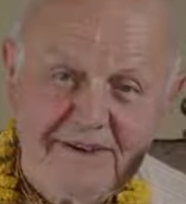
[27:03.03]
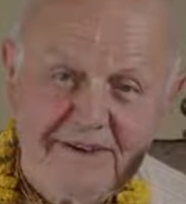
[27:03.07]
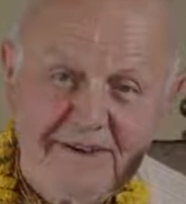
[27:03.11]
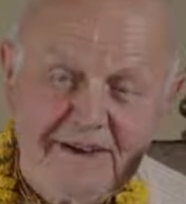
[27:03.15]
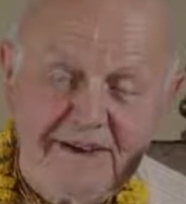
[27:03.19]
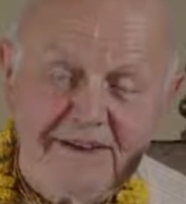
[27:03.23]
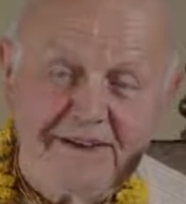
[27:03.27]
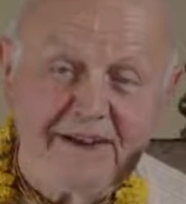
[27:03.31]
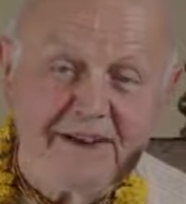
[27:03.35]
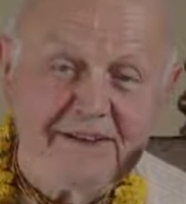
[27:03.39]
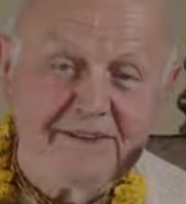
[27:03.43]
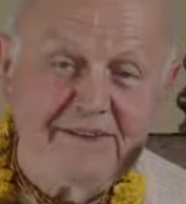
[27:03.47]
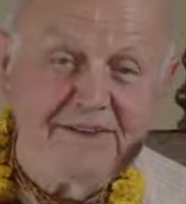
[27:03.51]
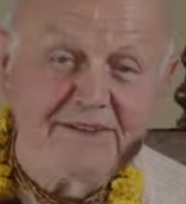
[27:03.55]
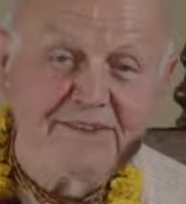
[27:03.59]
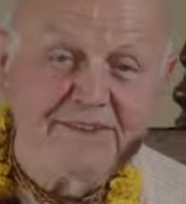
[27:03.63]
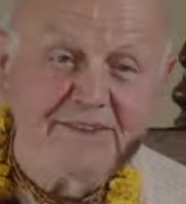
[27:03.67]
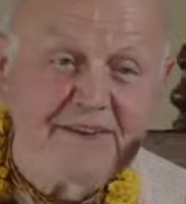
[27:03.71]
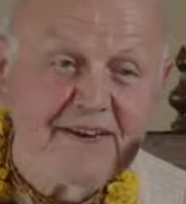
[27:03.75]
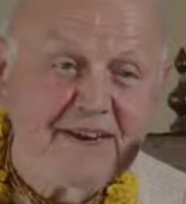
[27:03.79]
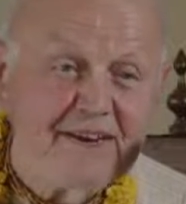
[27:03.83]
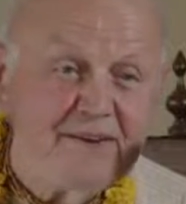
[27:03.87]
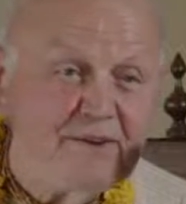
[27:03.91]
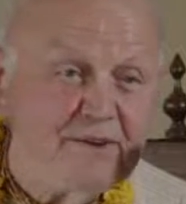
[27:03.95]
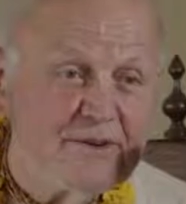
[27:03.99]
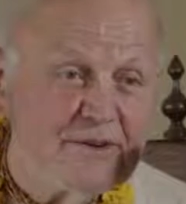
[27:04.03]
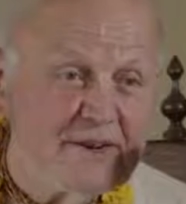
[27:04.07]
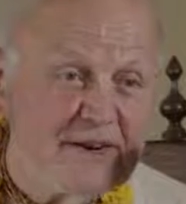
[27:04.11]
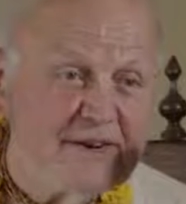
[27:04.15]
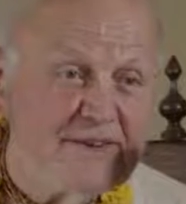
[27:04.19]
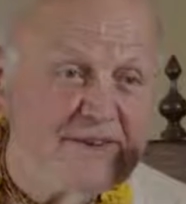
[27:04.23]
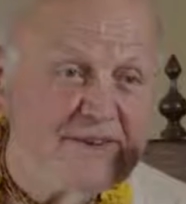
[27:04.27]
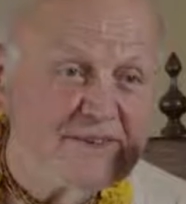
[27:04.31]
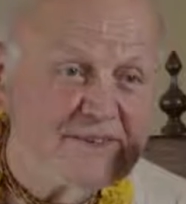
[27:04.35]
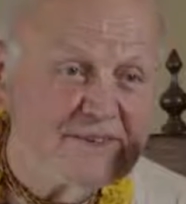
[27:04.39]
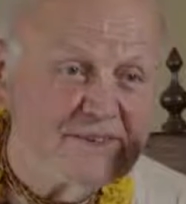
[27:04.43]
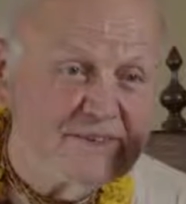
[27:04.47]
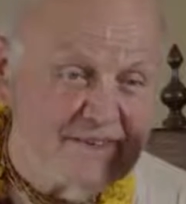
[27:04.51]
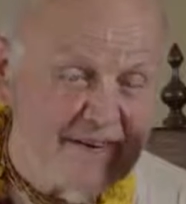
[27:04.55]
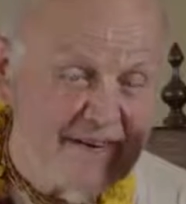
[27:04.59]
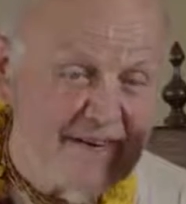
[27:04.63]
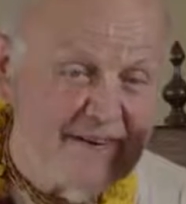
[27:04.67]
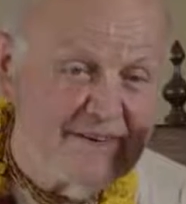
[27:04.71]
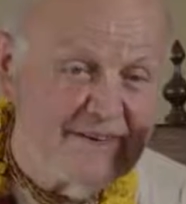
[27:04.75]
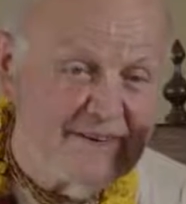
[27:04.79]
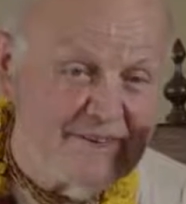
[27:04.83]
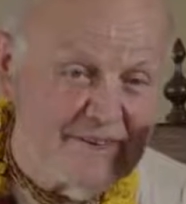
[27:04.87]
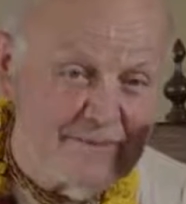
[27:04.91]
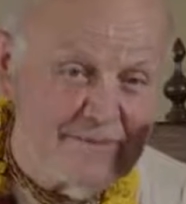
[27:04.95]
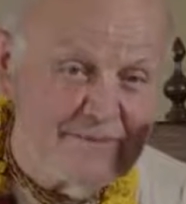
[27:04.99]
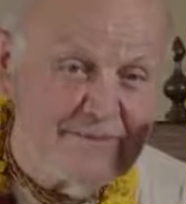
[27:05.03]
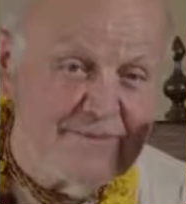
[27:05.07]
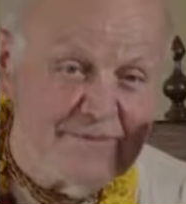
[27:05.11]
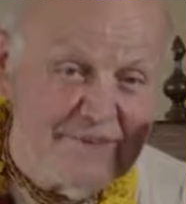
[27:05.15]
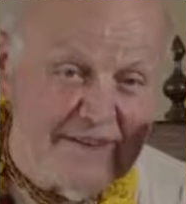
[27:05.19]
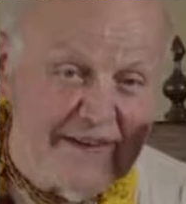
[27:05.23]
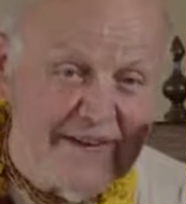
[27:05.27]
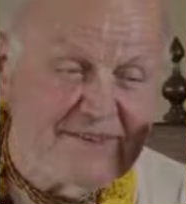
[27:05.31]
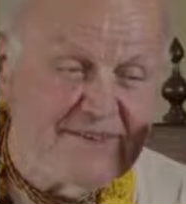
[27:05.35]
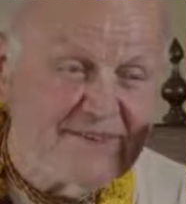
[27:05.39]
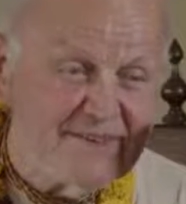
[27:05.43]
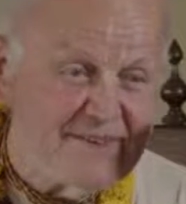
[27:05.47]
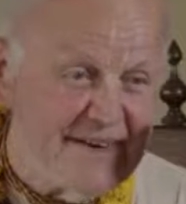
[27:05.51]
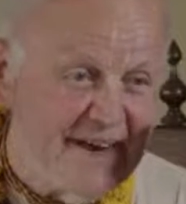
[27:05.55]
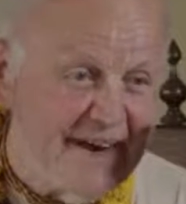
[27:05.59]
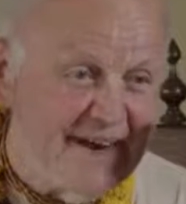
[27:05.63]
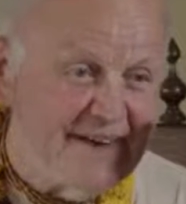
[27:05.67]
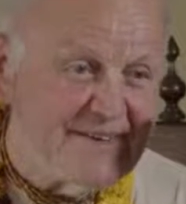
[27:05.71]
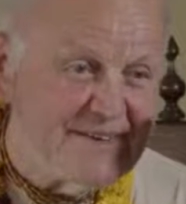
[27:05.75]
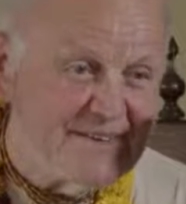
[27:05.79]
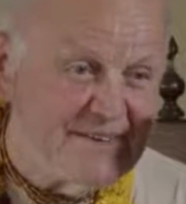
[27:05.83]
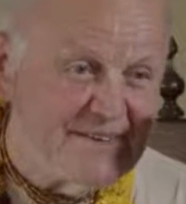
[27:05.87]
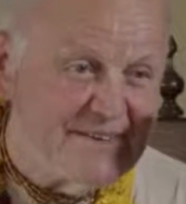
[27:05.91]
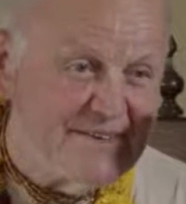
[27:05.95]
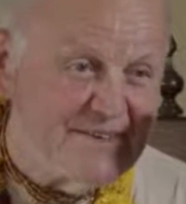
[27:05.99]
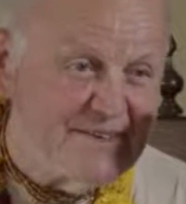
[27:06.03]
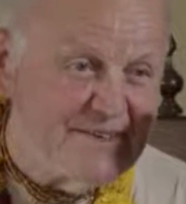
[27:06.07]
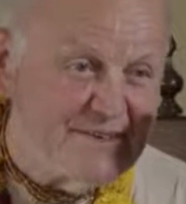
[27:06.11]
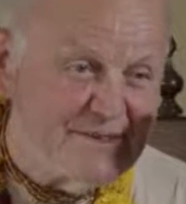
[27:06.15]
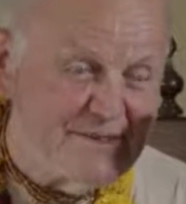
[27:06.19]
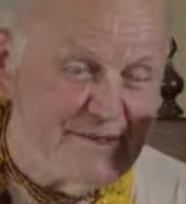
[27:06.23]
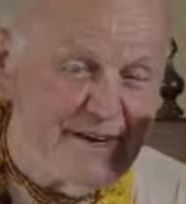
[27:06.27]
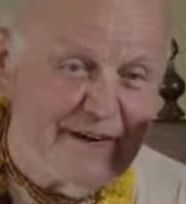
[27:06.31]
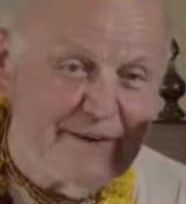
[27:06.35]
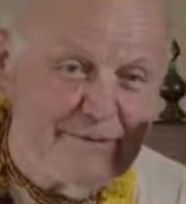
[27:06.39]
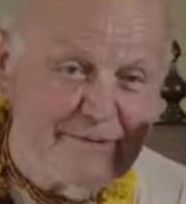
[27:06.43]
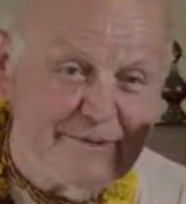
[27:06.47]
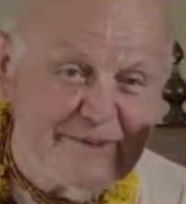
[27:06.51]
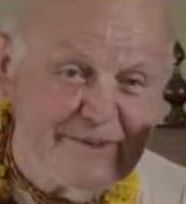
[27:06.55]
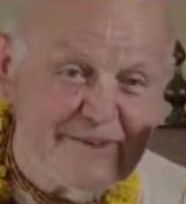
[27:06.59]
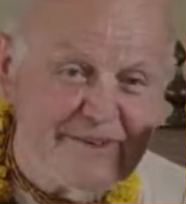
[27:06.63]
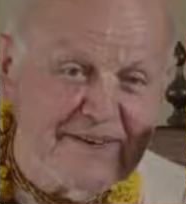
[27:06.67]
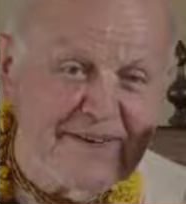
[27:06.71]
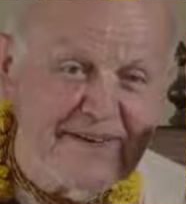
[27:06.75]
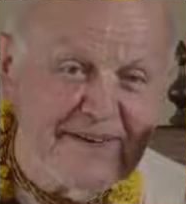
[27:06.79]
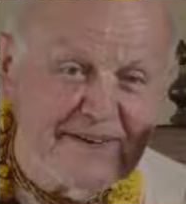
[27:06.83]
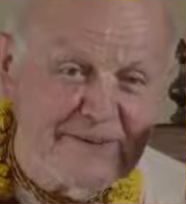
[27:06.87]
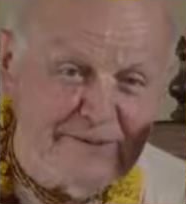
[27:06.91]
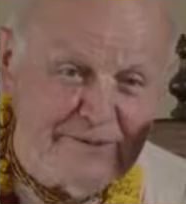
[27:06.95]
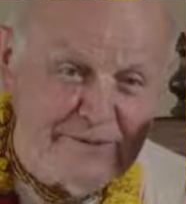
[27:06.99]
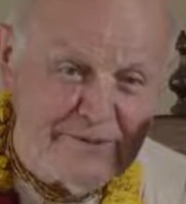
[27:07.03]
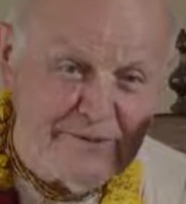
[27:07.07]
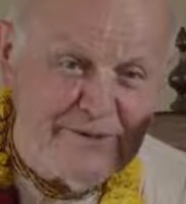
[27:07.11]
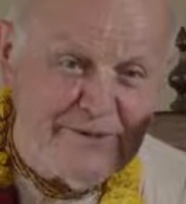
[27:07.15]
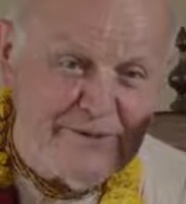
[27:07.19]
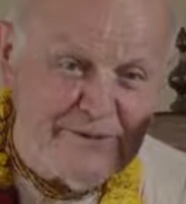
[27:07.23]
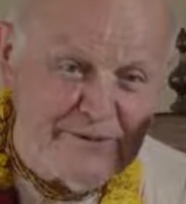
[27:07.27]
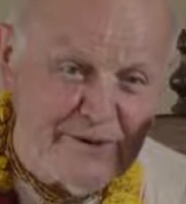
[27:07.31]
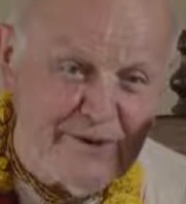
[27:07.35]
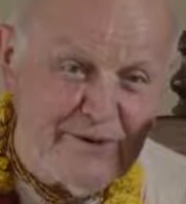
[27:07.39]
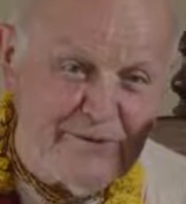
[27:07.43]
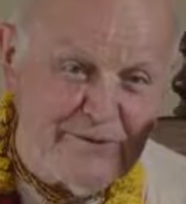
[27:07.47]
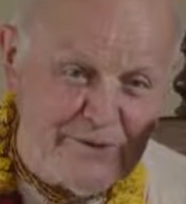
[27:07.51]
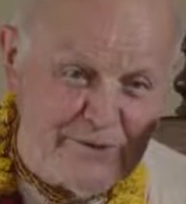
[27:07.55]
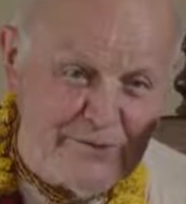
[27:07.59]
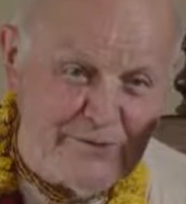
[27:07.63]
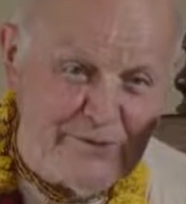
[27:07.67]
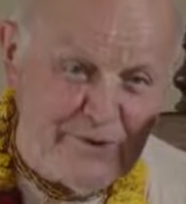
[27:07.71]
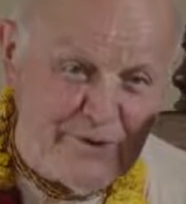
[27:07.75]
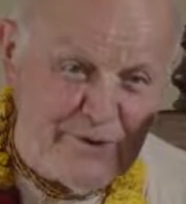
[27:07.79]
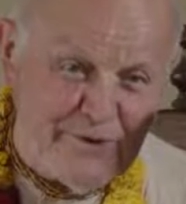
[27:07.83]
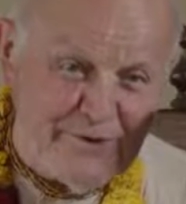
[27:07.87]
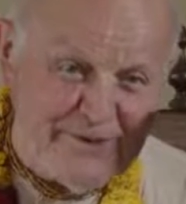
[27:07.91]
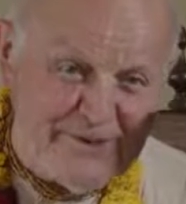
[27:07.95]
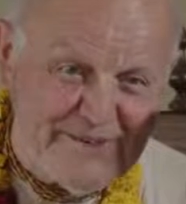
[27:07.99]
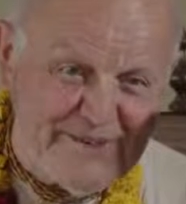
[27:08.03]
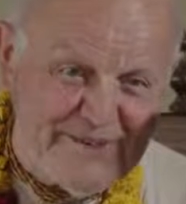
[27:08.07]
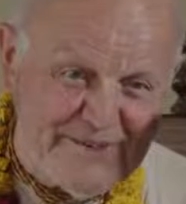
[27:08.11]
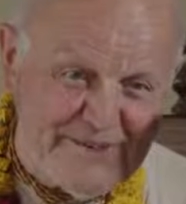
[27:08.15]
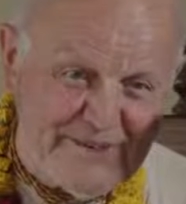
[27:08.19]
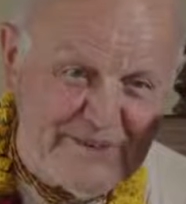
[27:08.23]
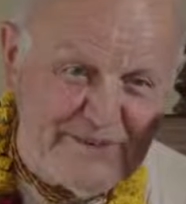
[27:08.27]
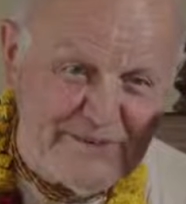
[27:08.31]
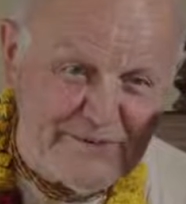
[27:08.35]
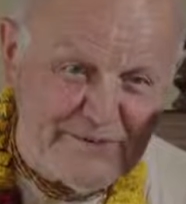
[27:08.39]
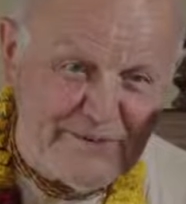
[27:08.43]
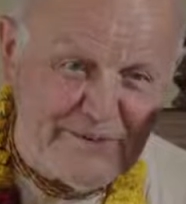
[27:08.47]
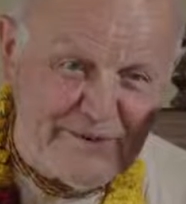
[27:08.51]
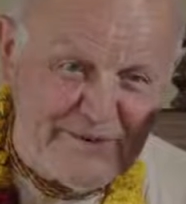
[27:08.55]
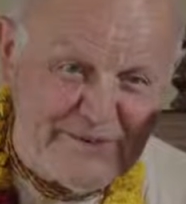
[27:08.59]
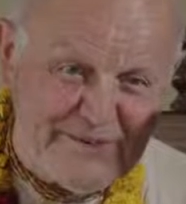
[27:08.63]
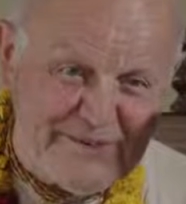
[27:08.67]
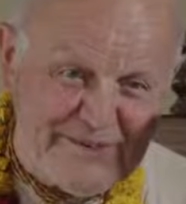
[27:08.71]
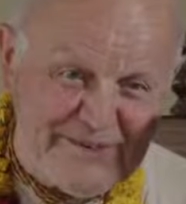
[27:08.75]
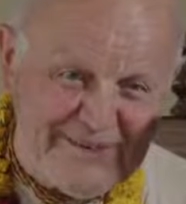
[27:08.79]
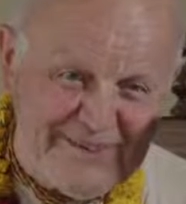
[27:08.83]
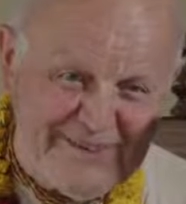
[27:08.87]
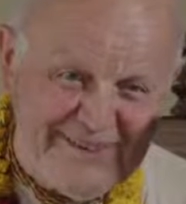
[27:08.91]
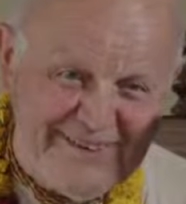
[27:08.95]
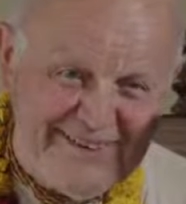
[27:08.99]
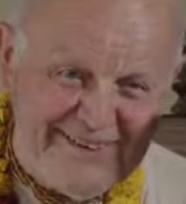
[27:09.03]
And others cannot understand him. That's actually describing the ignorance of the world, this verse.